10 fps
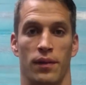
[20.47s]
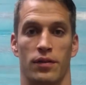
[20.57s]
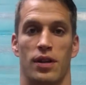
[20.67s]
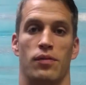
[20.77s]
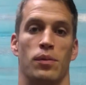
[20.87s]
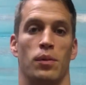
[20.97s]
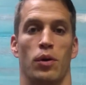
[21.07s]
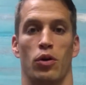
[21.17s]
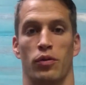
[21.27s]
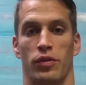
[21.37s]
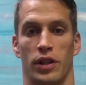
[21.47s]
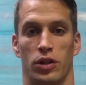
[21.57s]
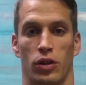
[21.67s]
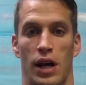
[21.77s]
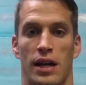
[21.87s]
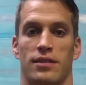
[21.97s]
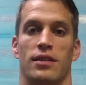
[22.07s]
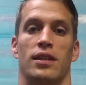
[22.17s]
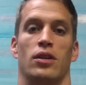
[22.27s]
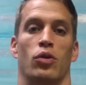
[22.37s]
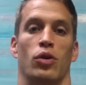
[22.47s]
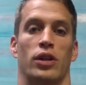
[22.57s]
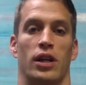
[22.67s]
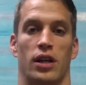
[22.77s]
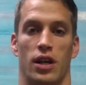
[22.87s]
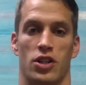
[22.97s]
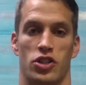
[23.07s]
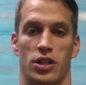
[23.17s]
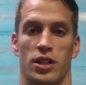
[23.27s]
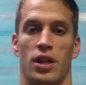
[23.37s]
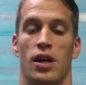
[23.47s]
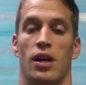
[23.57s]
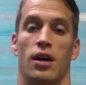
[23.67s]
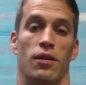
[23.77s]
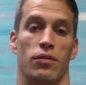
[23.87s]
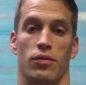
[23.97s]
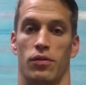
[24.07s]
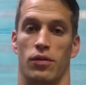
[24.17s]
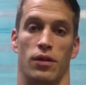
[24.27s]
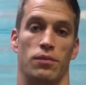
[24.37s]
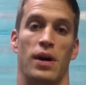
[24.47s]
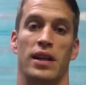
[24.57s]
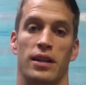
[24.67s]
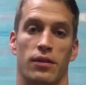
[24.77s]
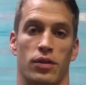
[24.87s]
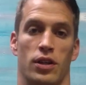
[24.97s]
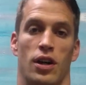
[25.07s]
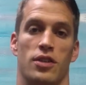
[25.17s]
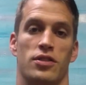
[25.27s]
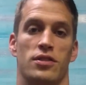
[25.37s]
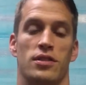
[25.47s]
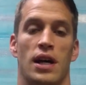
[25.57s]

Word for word: say from a motor vehicle accident or a concussion of, of many different causes.